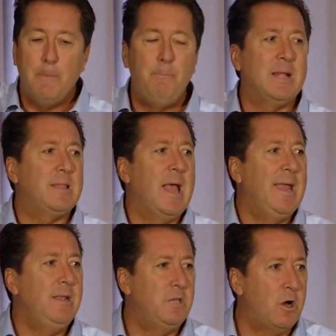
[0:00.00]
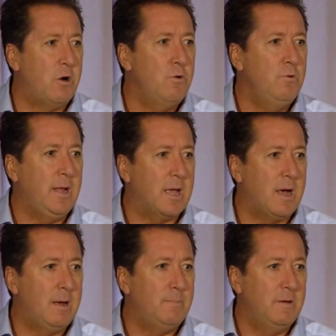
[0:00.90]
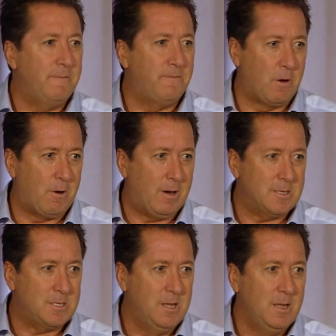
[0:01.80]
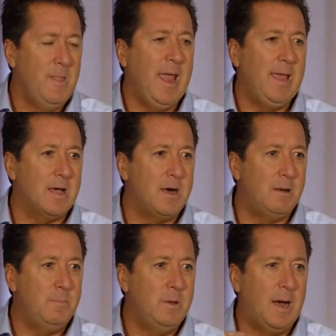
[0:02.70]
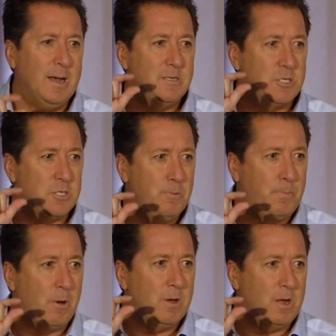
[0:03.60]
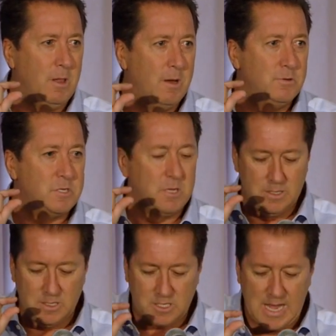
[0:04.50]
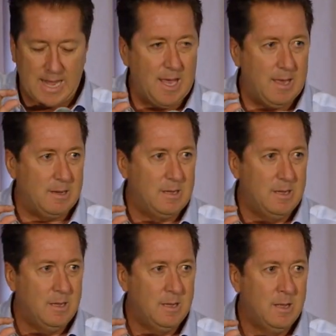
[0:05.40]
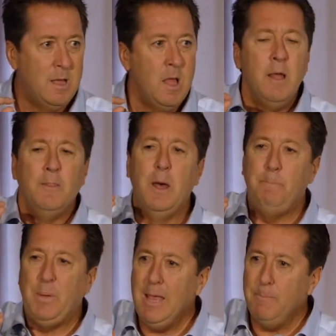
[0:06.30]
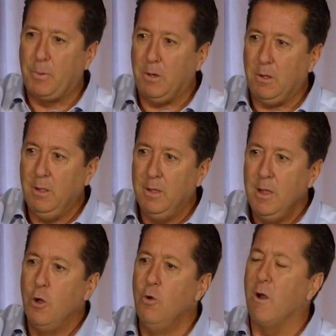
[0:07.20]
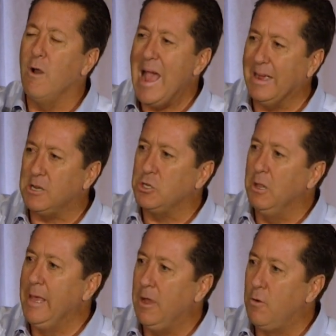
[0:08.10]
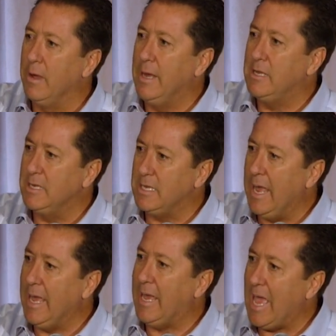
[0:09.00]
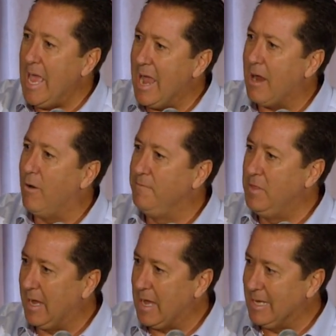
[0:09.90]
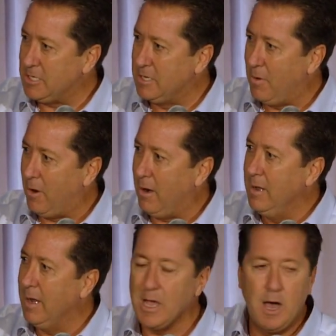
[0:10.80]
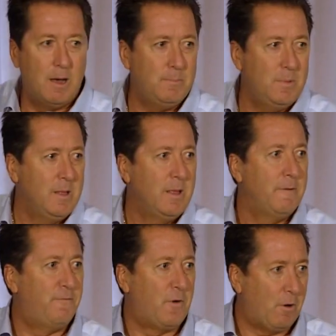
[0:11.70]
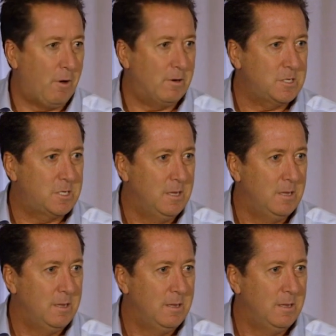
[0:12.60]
But they don't come first. They come a super close second. The people who are actually going to take care of the customer come first.